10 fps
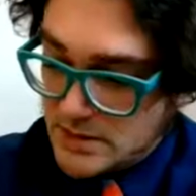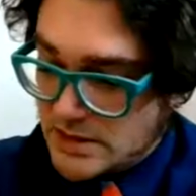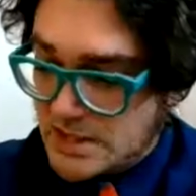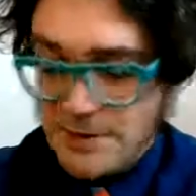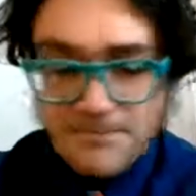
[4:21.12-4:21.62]

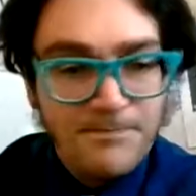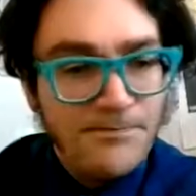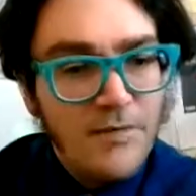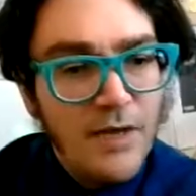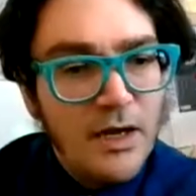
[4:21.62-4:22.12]
C.
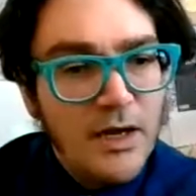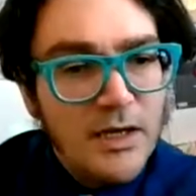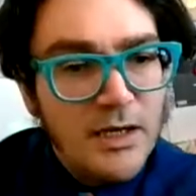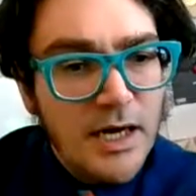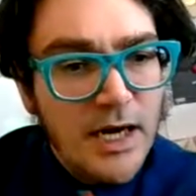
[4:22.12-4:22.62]

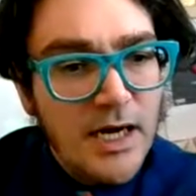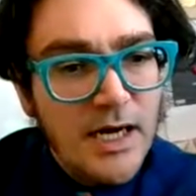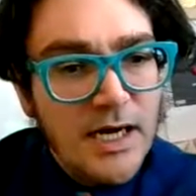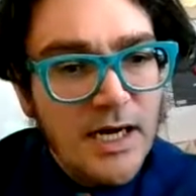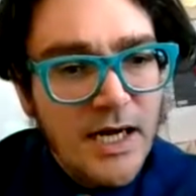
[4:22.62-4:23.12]

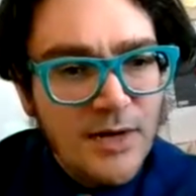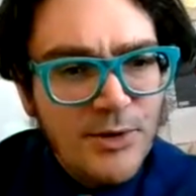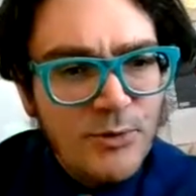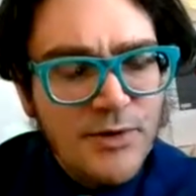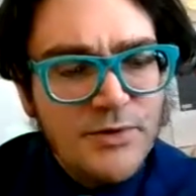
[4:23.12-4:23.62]
How
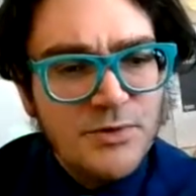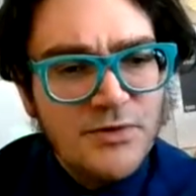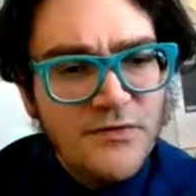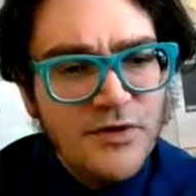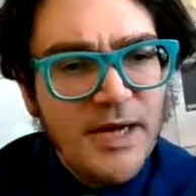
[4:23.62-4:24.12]
many workers would
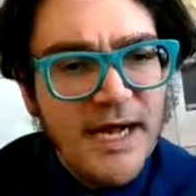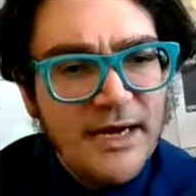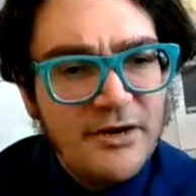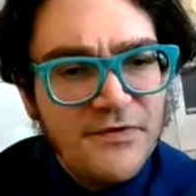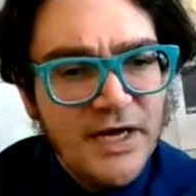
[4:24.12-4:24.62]
the firm
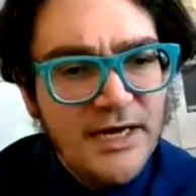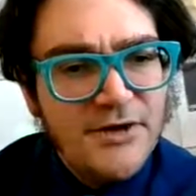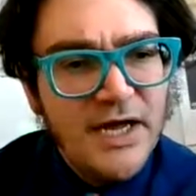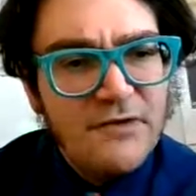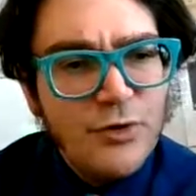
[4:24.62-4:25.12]
hire if it
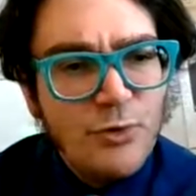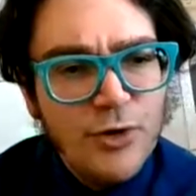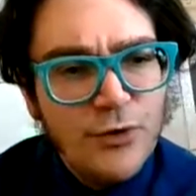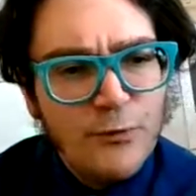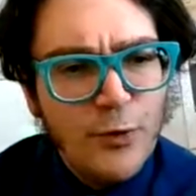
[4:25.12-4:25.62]
hired every
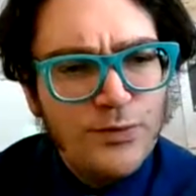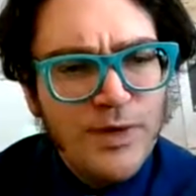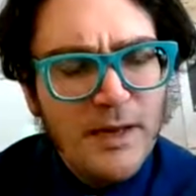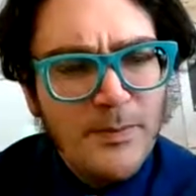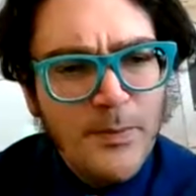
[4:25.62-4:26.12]
worker for whom
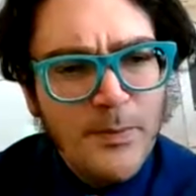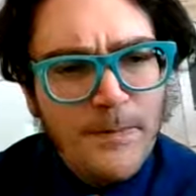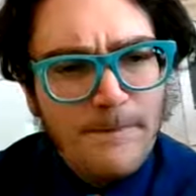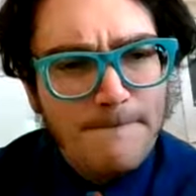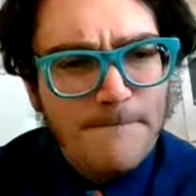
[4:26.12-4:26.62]
the
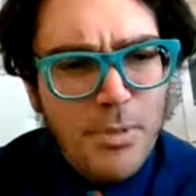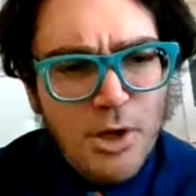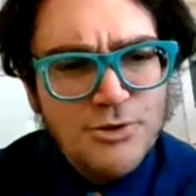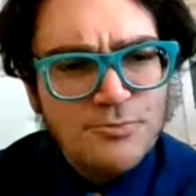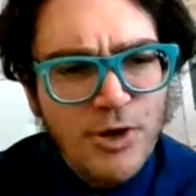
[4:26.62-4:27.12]

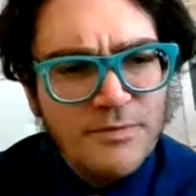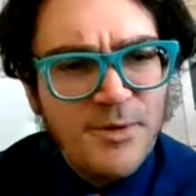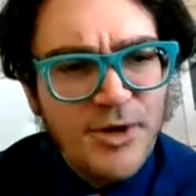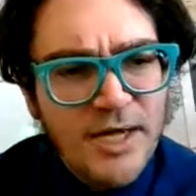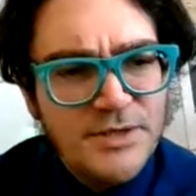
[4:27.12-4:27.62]
marginal product
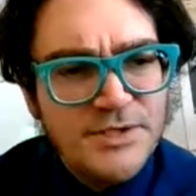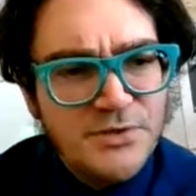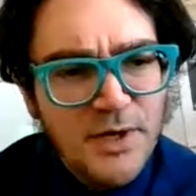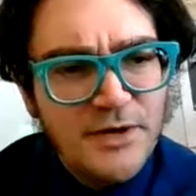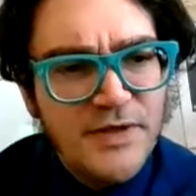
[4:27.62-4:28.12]
per dollar is
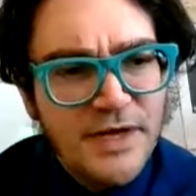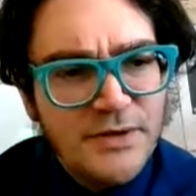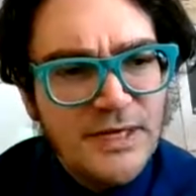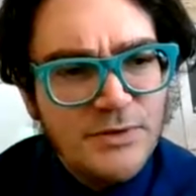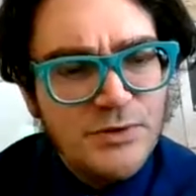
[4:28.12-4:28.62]
greater than
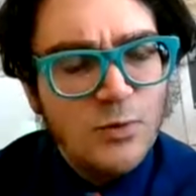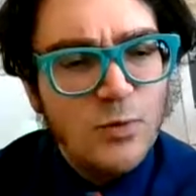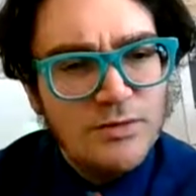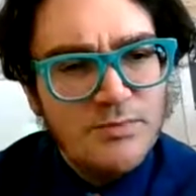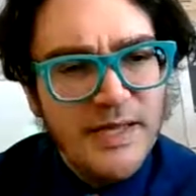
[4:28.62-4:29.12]
or equal to
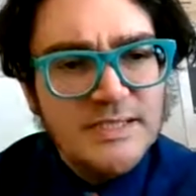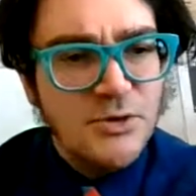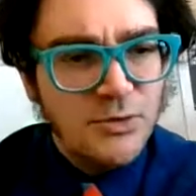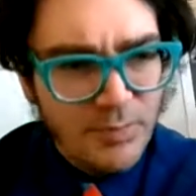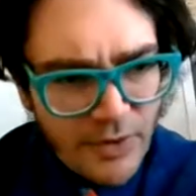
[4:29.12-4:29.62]
1
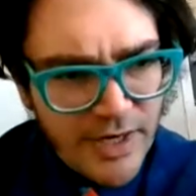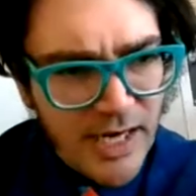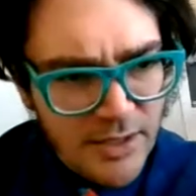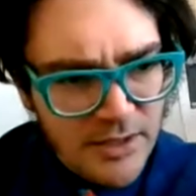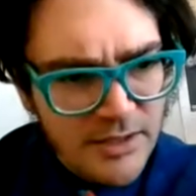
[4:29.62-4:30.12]
pencil per
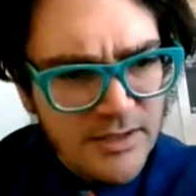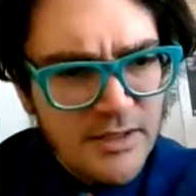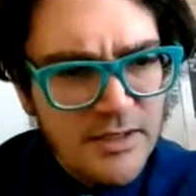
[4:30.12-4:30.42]
dollar?